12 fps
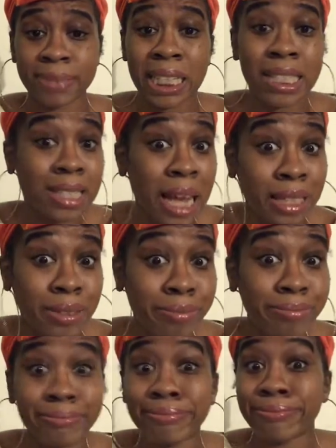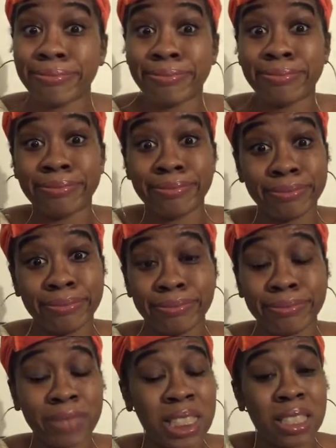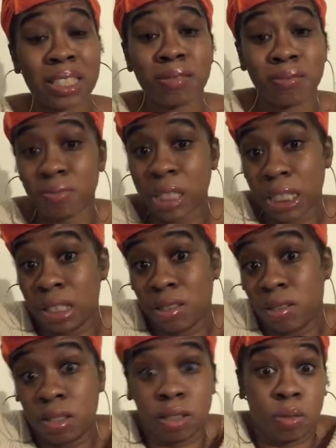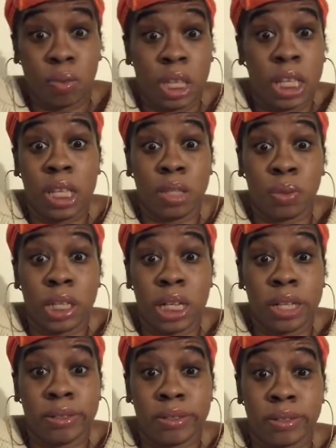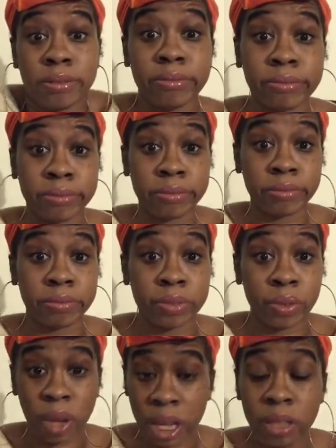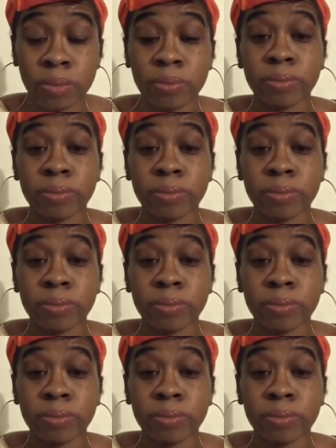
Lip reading: It's not. It's just, it is what it is. Right?